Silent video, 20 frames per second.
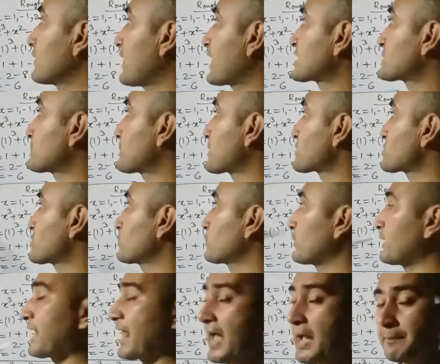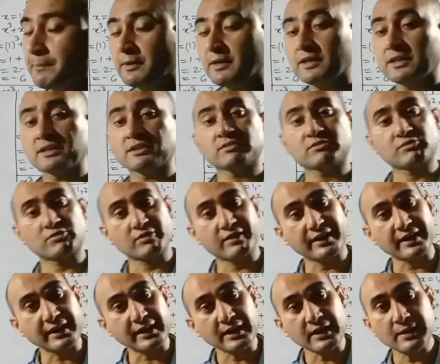expression will have
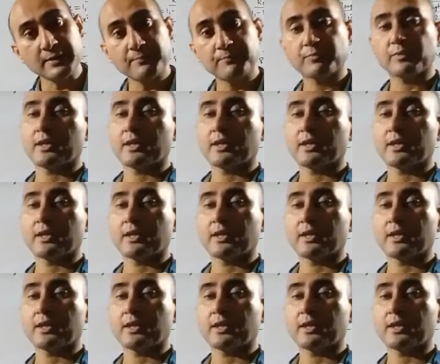3